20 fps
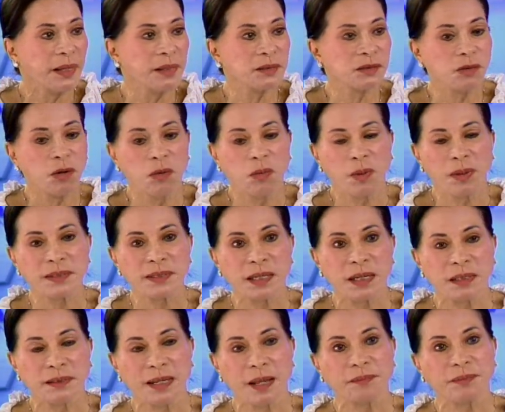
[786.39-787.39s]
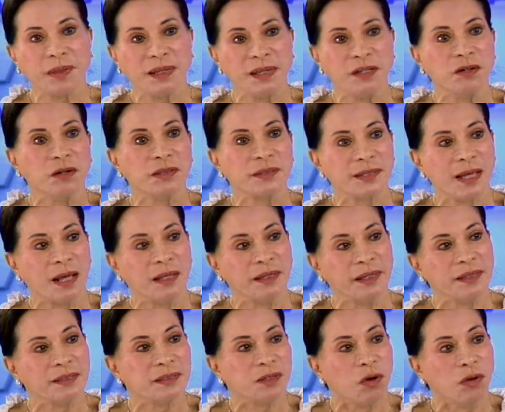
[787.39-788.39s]
and so was uh, Neptali
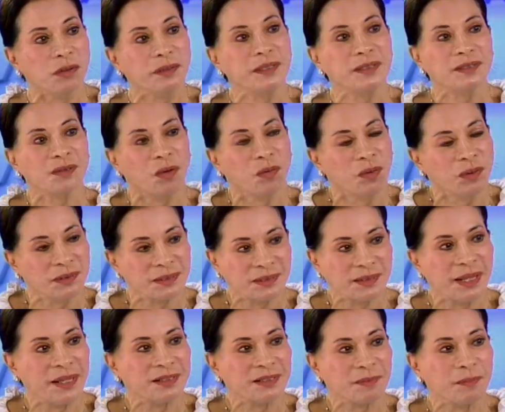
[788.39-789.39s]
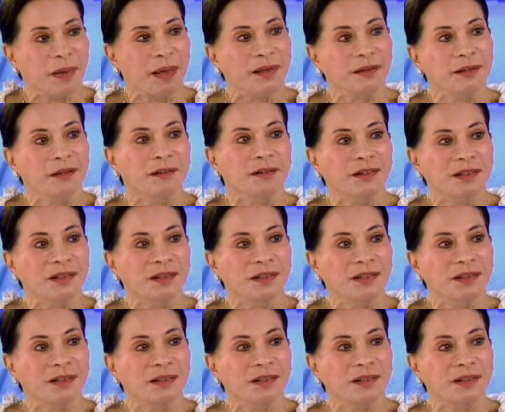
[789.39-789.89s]
Gonzalez, all these old statesmen, you know,